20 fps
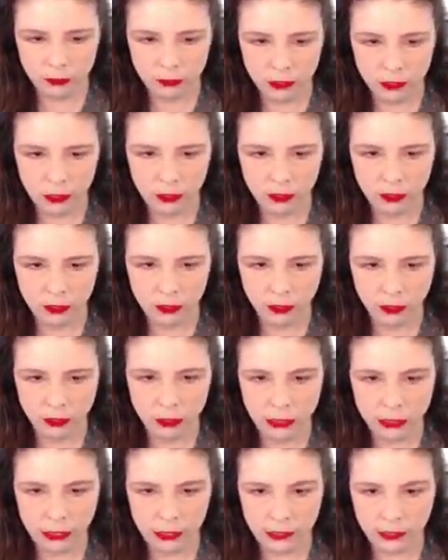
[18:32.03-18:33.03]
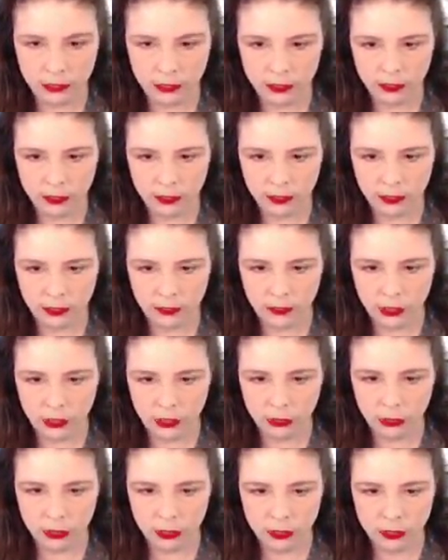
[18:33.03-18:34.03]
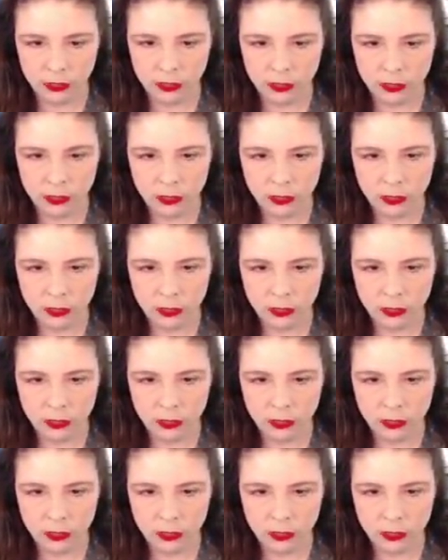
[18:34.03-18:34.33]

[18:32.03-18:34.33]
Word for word: this little guy just doesn't even notice.